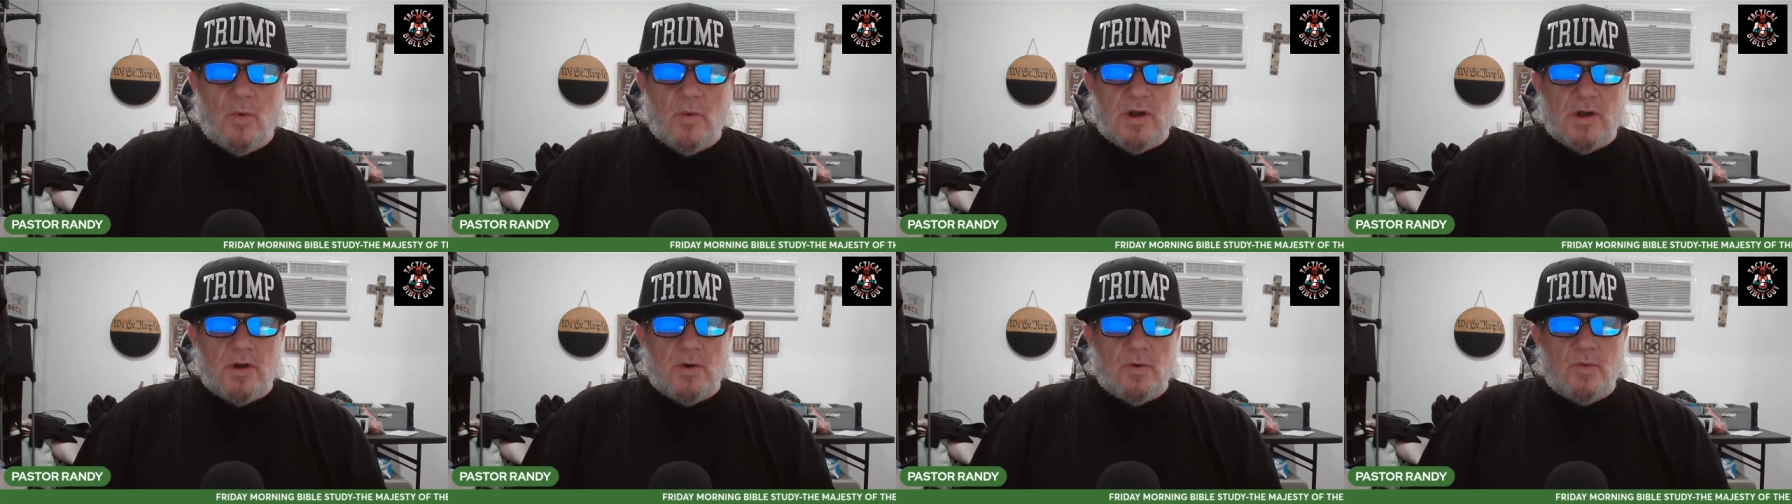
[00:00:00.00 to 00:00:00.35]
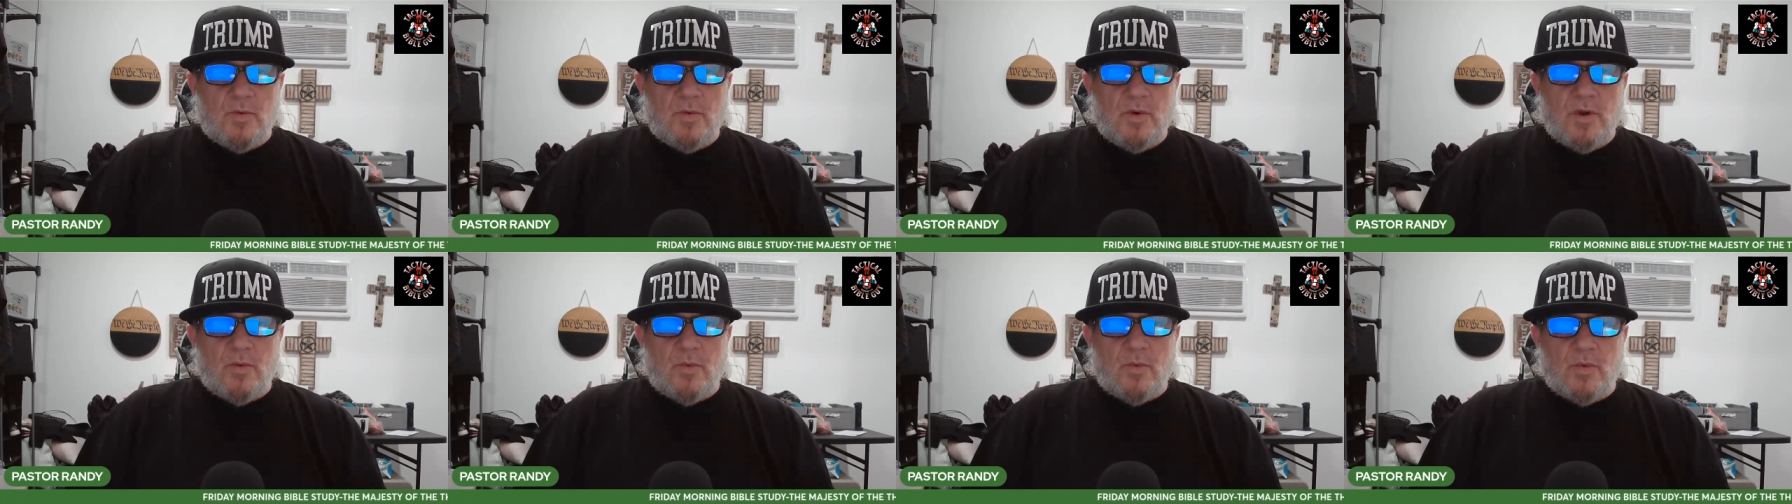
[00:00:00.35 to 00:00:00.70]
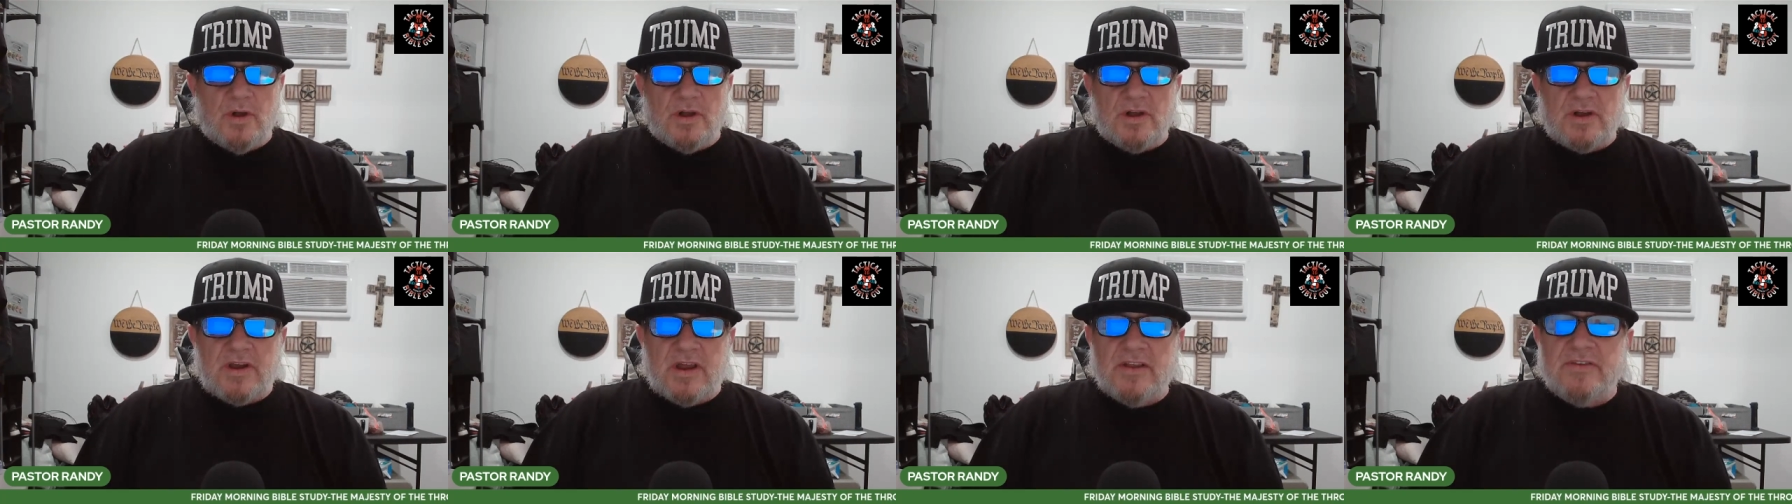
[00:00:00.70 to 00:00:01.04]
we'll we
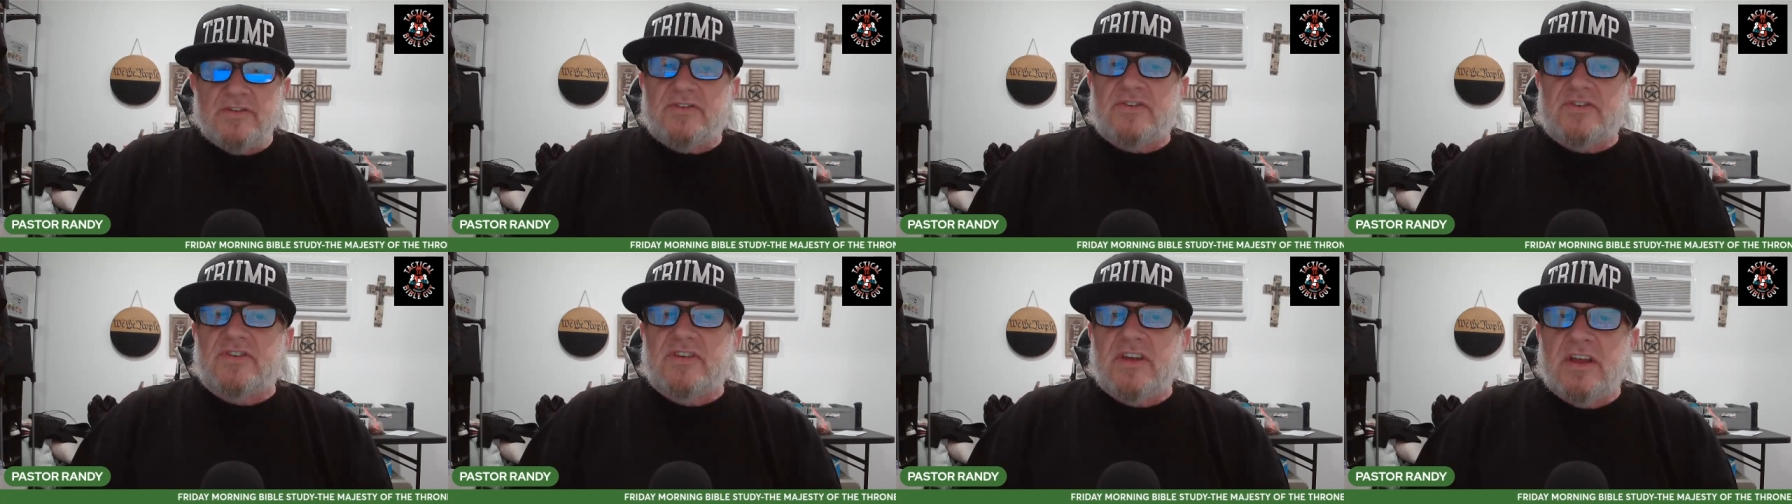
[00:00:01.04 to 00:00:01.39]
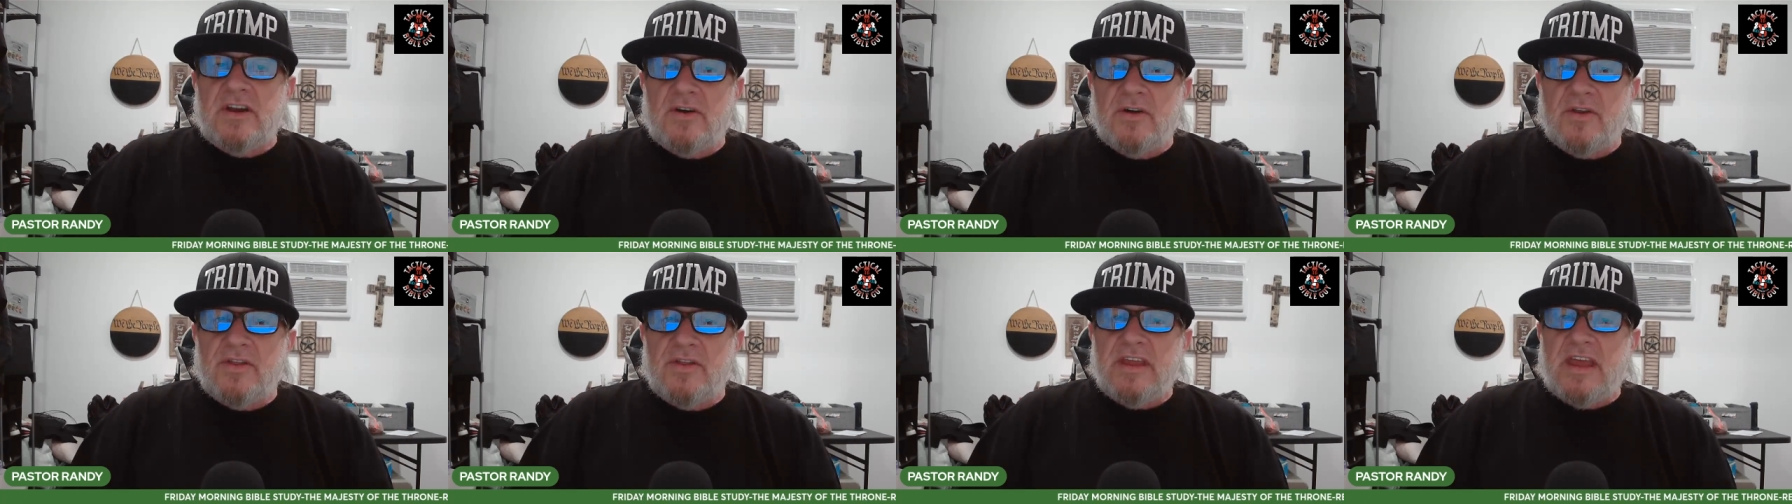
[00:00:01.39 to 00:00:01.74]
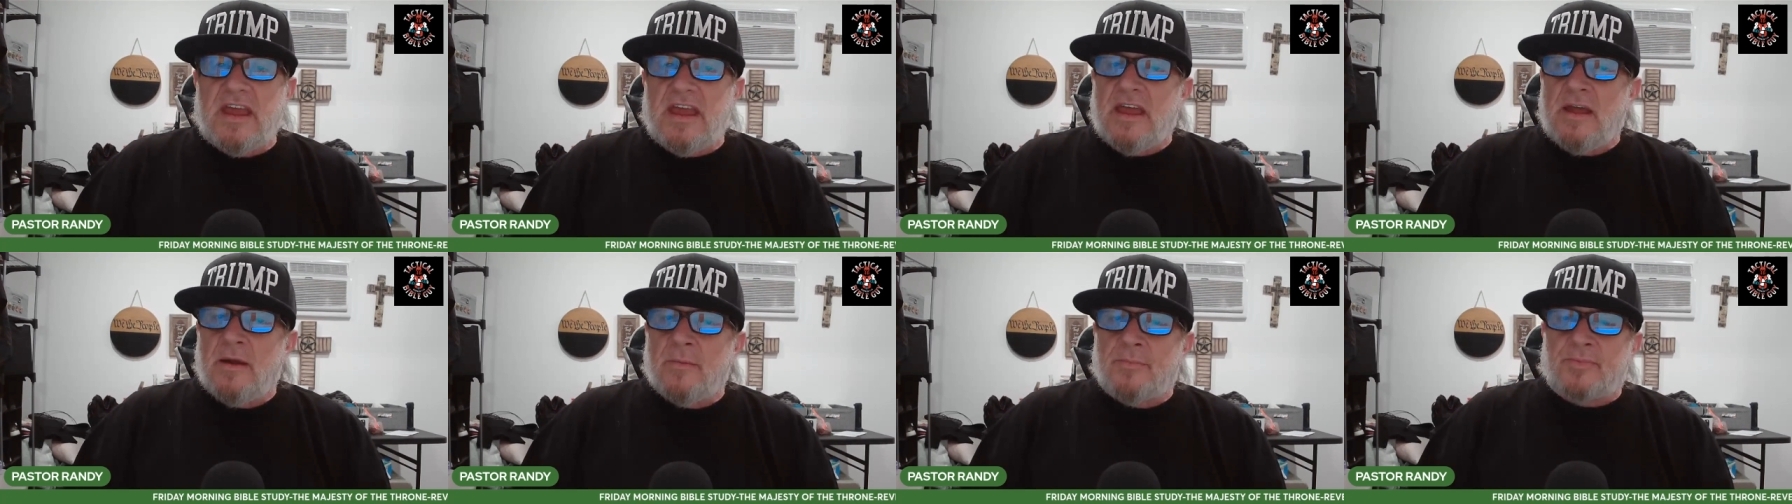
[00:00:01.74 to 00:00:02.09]
will consider
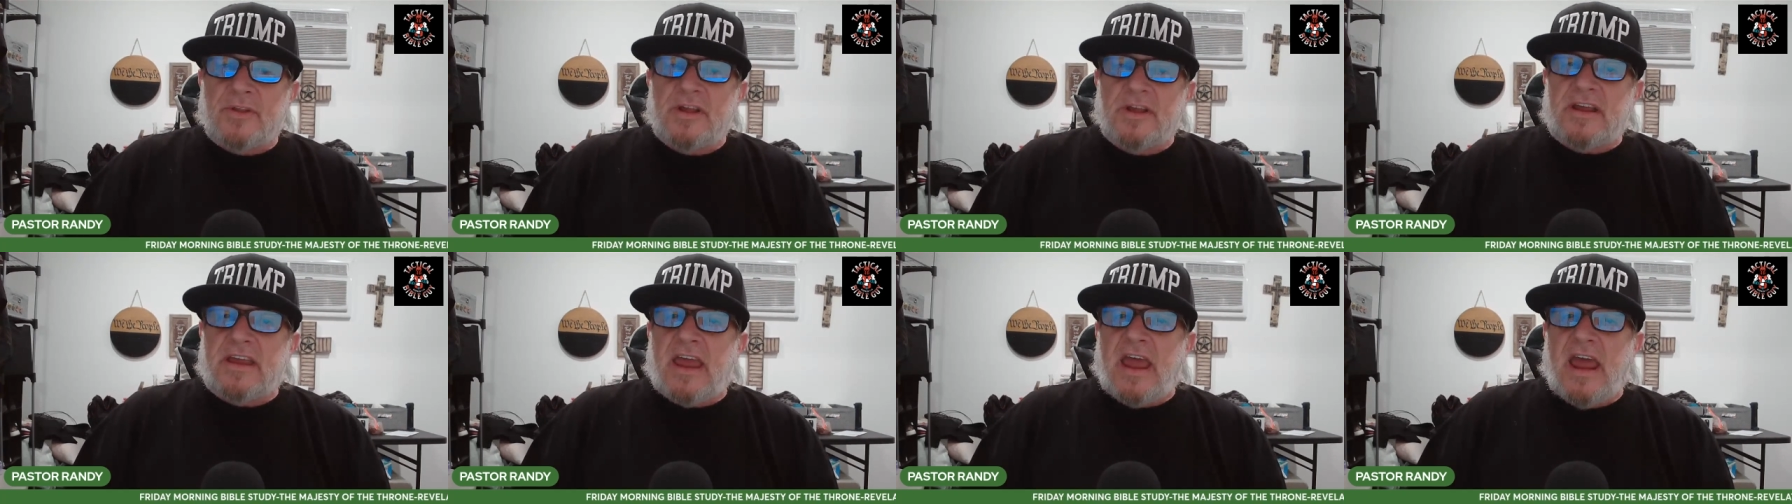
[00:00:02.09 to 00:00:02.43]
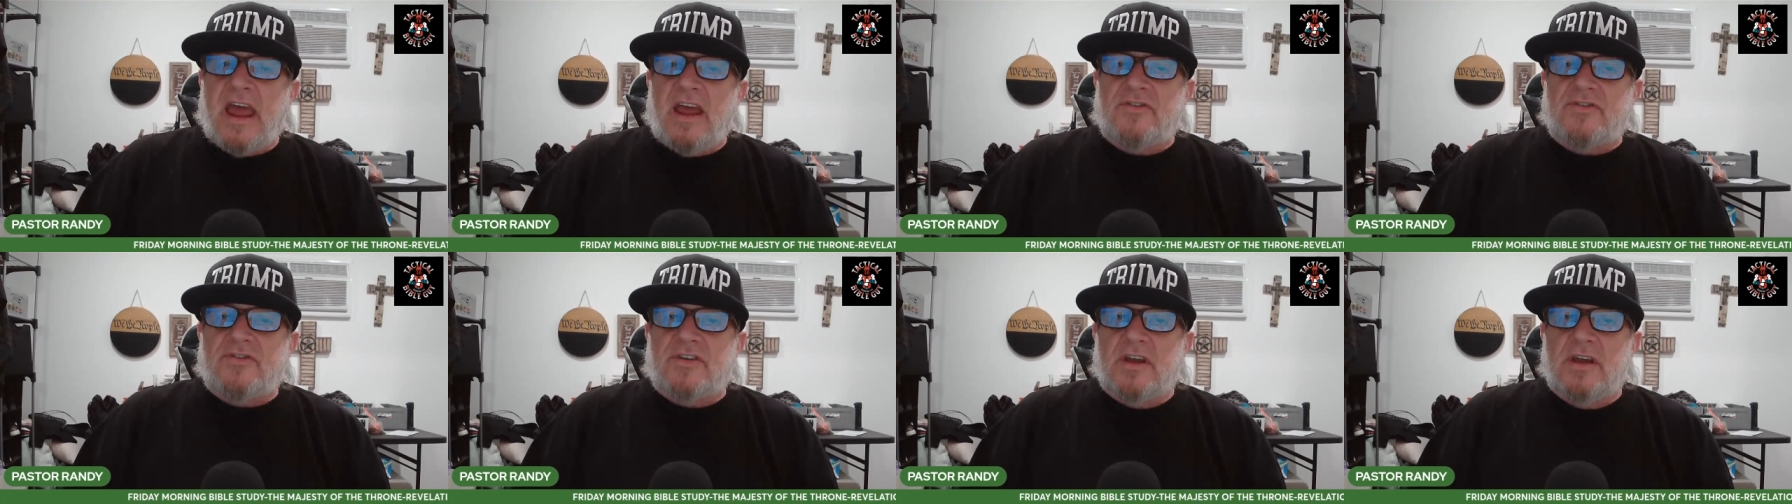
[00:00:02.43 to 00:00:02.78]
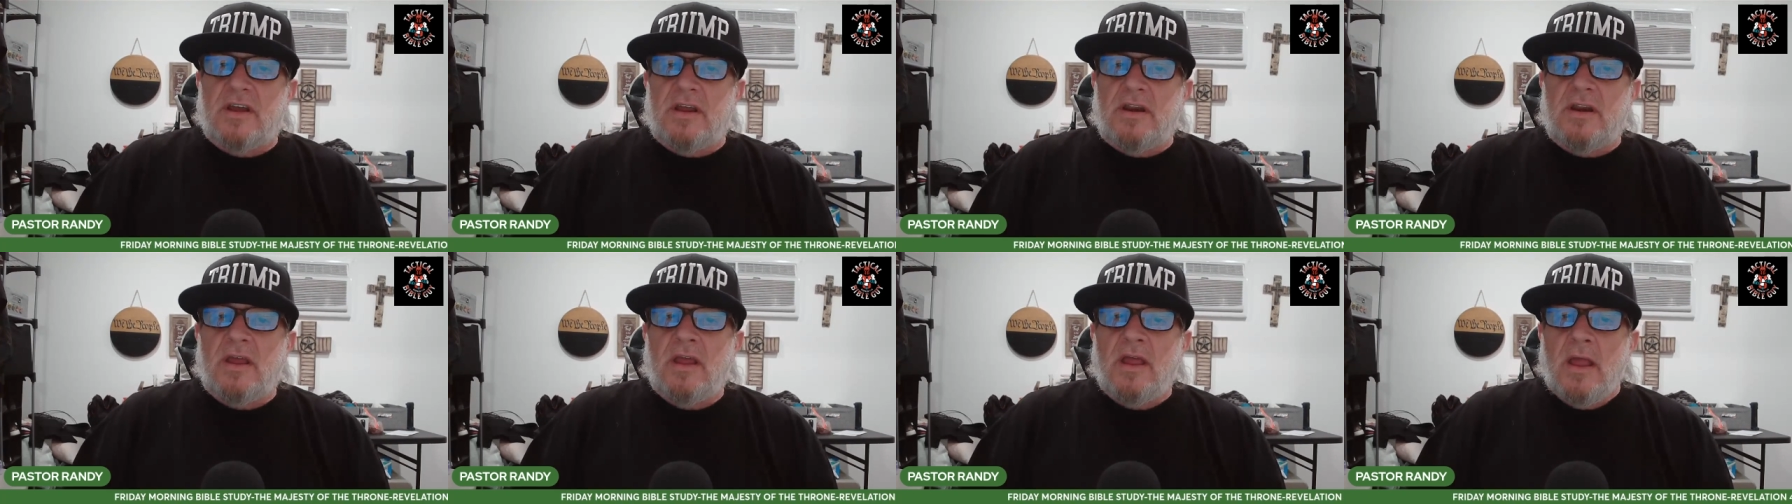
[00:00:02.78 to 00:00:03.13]
the
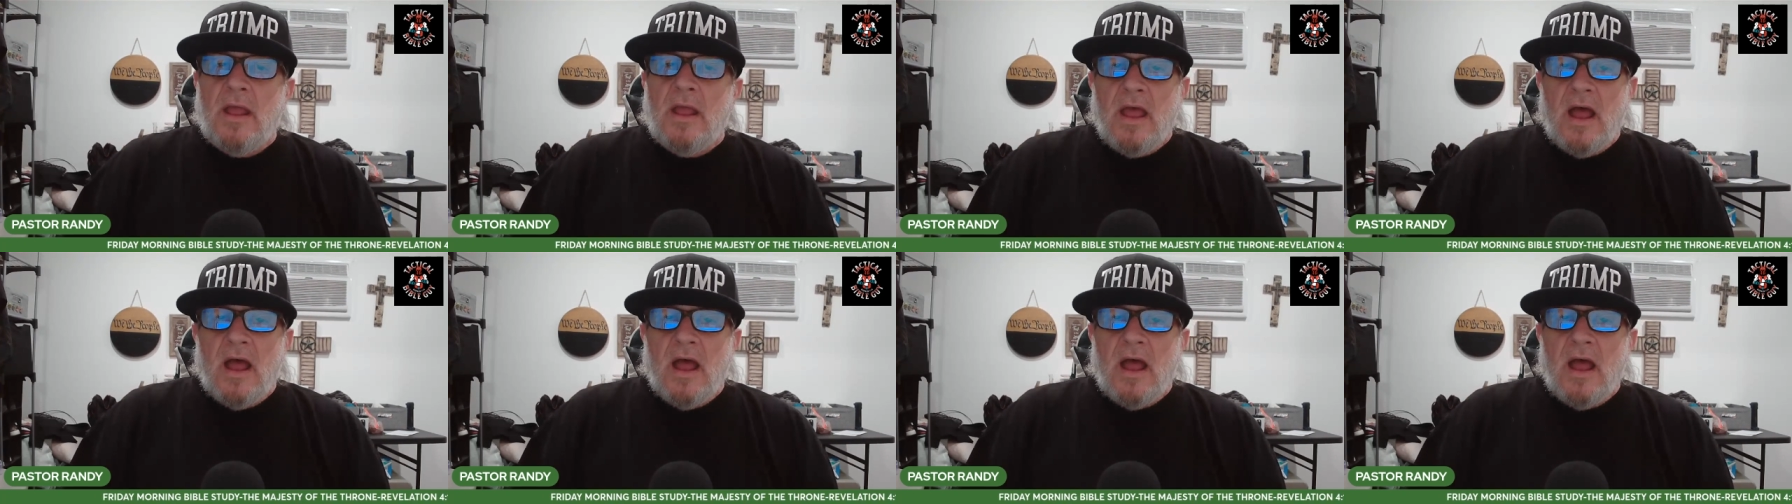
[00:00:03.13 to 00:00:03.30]
implication